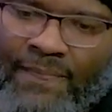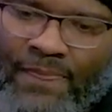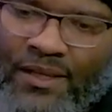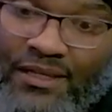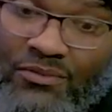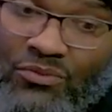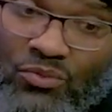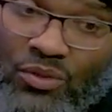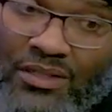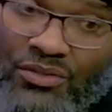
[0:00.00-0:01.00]
and
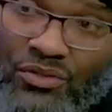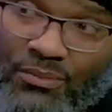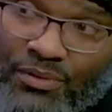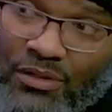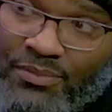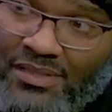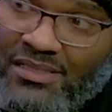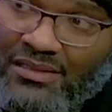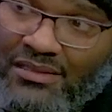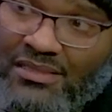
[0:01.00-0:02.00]
what your
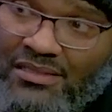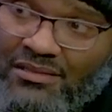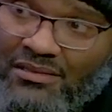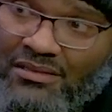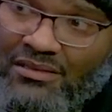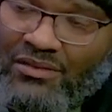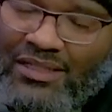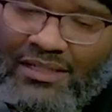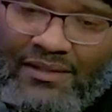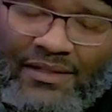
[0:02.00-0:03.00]
purpose is. Mm -hmm.
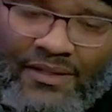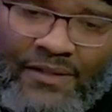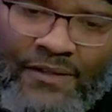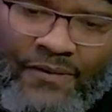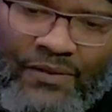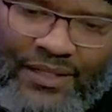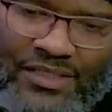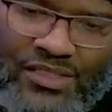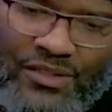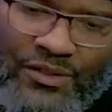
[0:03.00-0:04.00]
Okay.
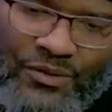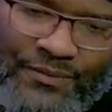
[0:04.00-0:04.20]
And so